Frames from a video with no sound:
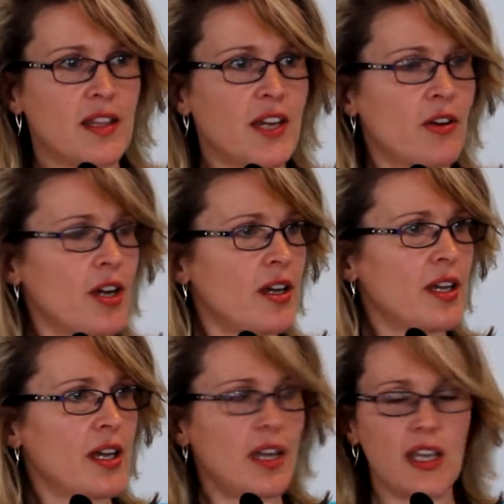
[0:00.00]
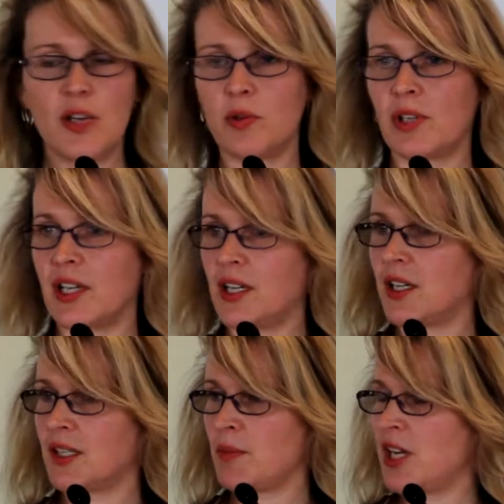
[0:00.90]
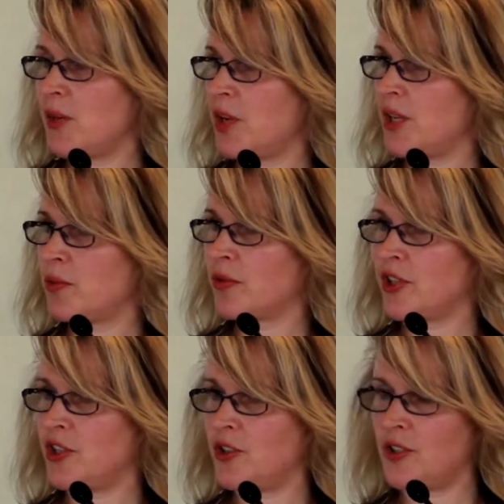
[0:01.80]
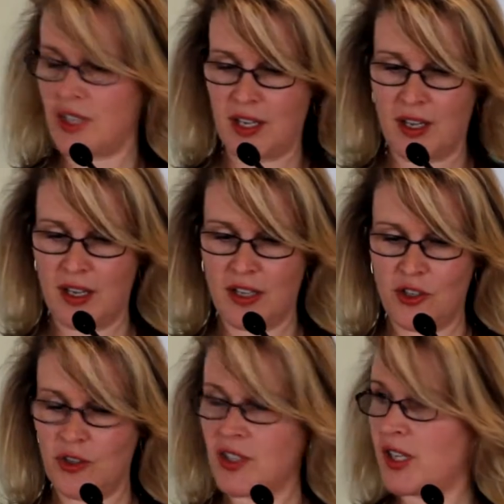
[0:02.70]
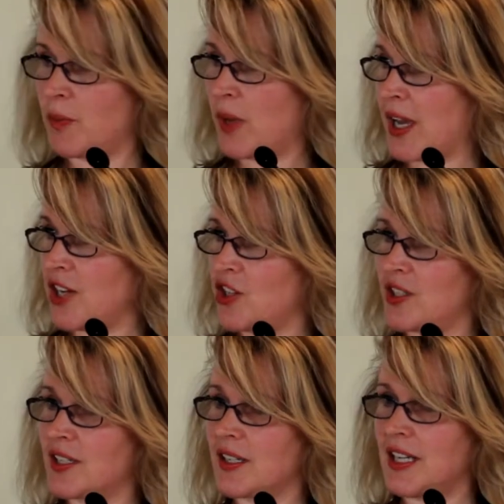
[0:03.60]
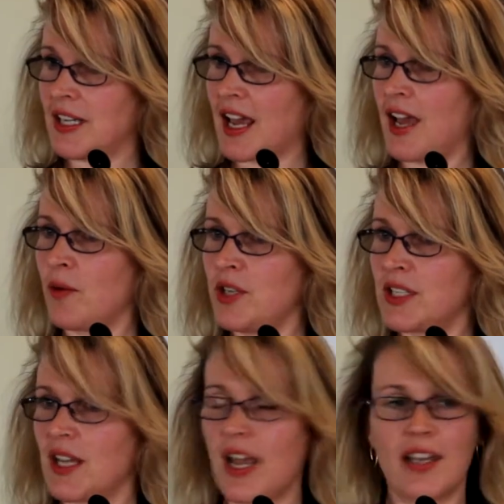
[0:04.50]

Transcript: There are equally as many people that use their packages in hours